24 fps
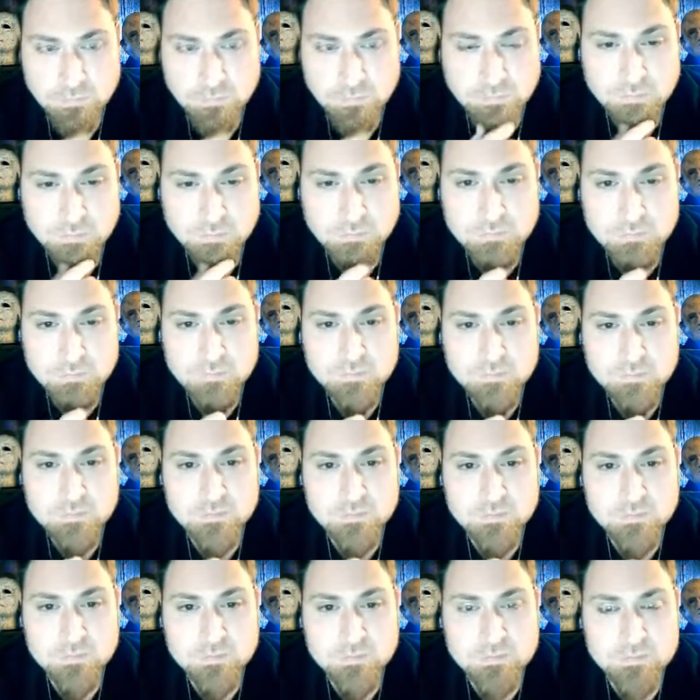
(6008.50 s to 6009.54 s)
at the Wallace
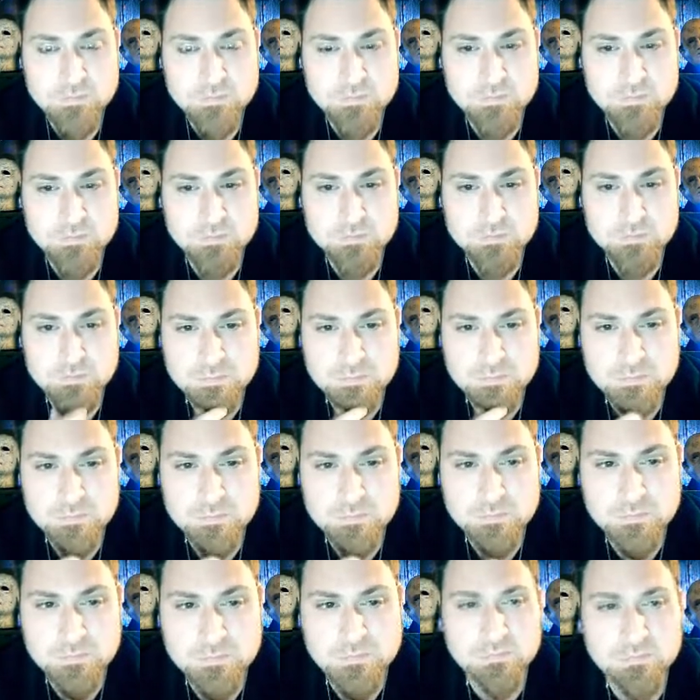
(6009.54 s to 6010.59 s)
house.
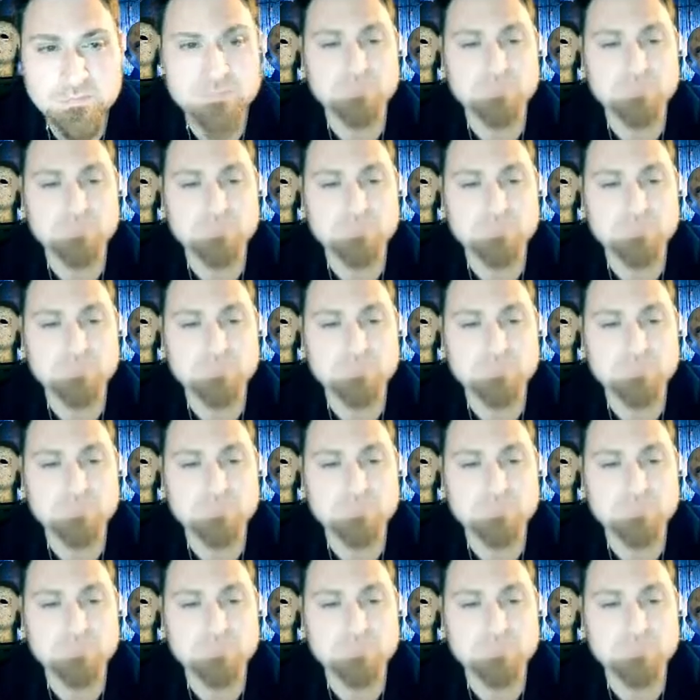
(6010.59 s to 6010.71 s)
Like, I'm